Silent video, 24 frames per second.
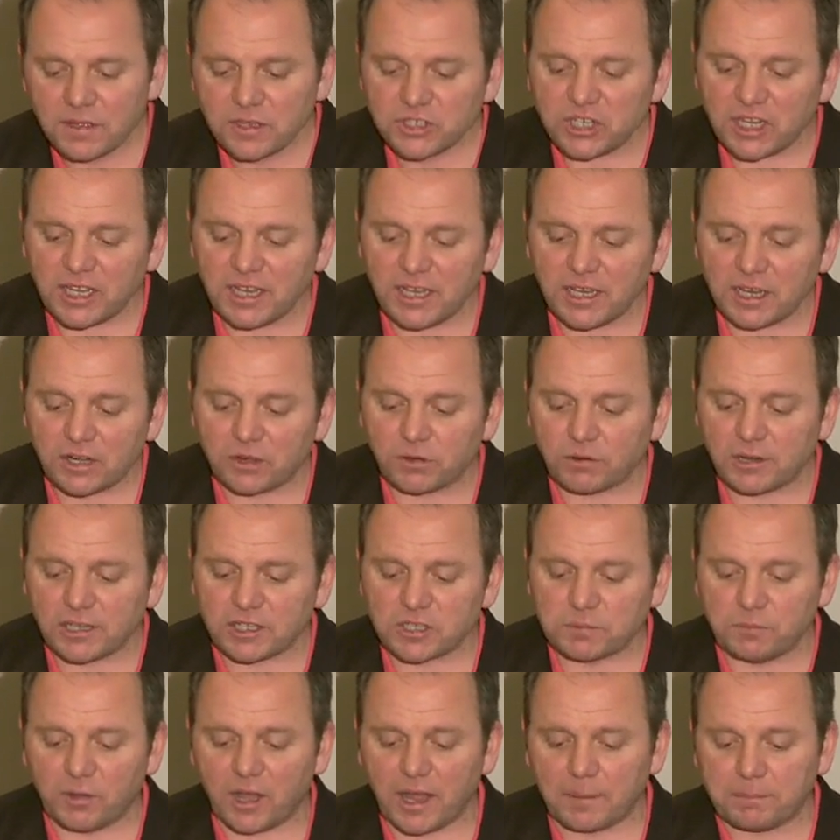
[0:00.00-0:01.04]
to
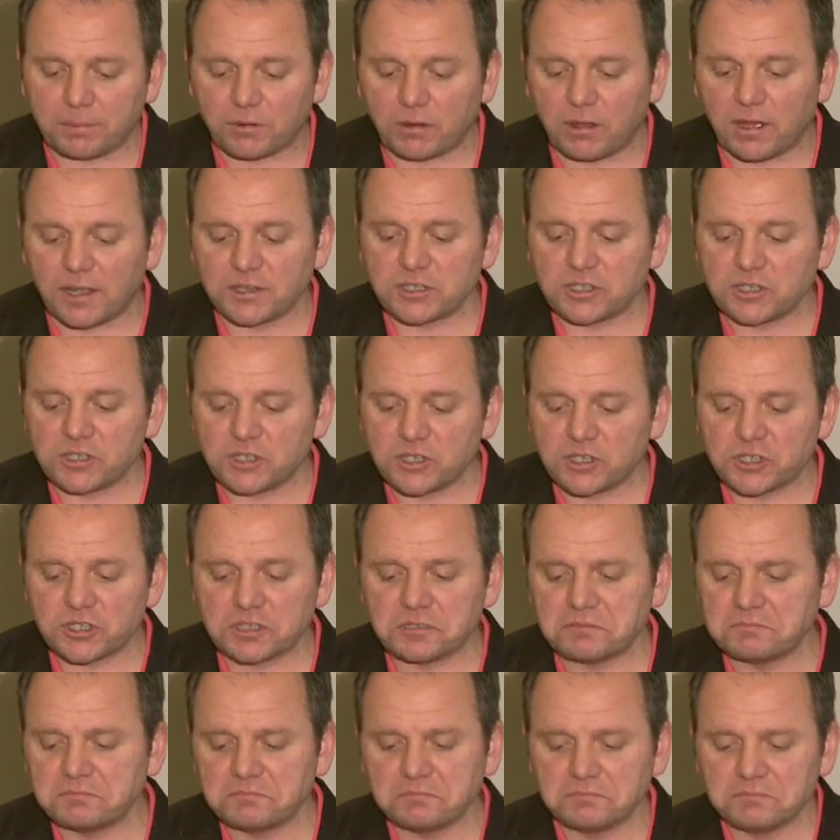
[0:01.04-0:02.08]
increase my prices
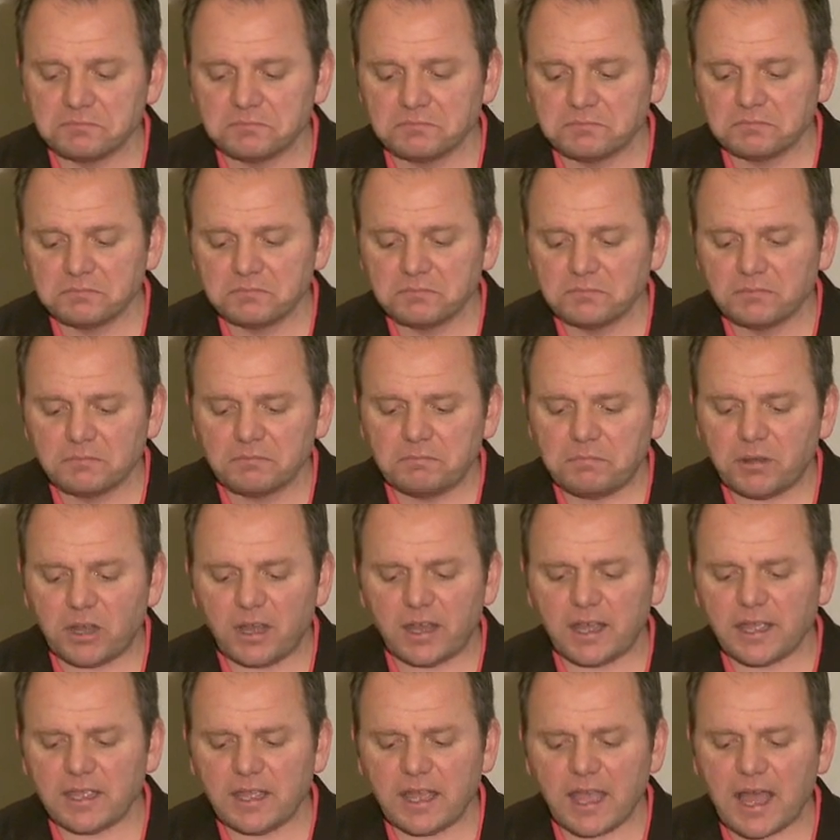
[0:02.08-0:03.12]

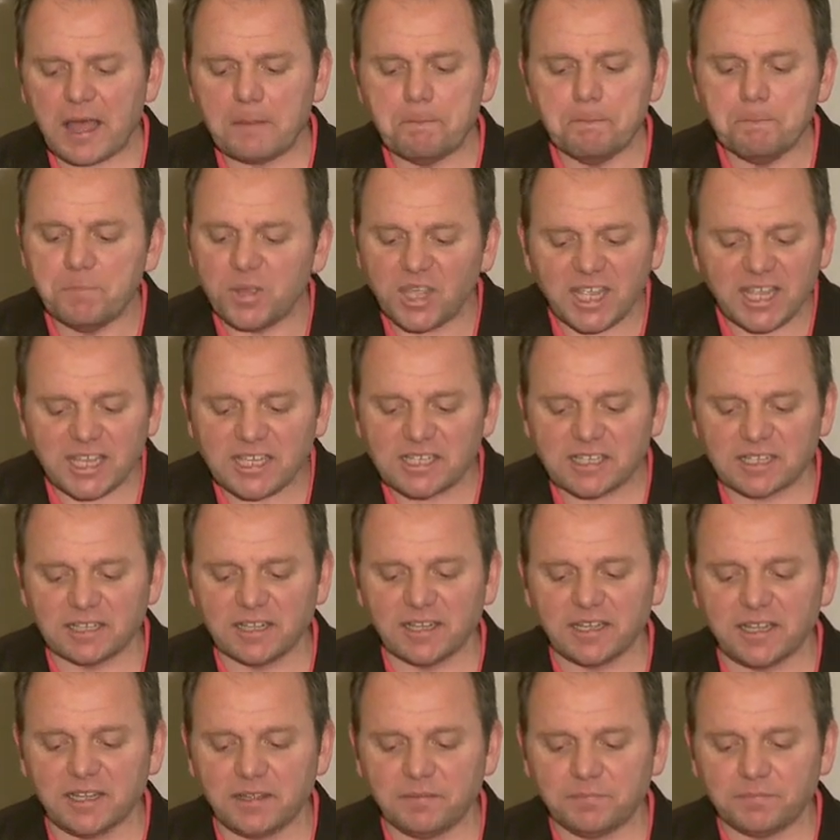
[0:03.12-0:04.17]
by a
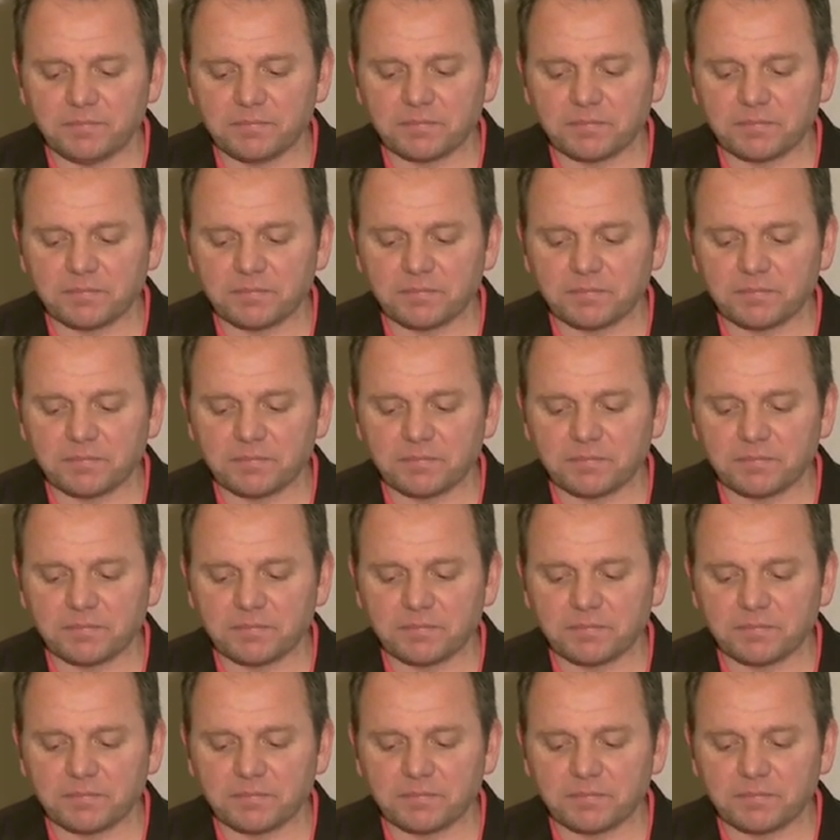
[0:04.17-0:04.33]
measly,